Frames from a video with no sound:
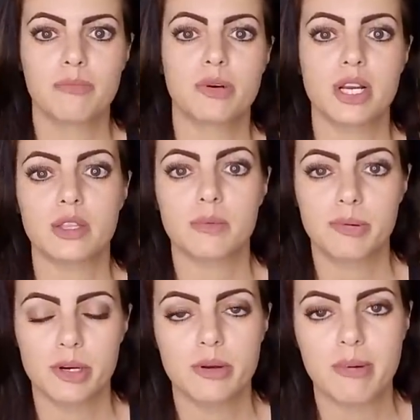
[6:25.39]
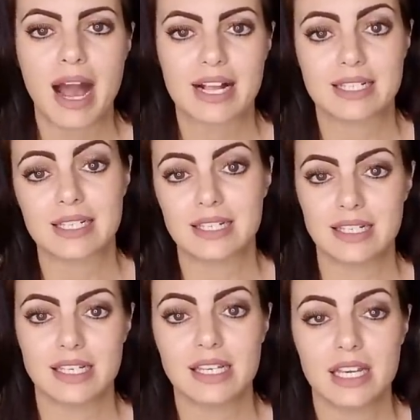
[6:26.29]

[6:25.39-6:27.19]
bring the bird back to see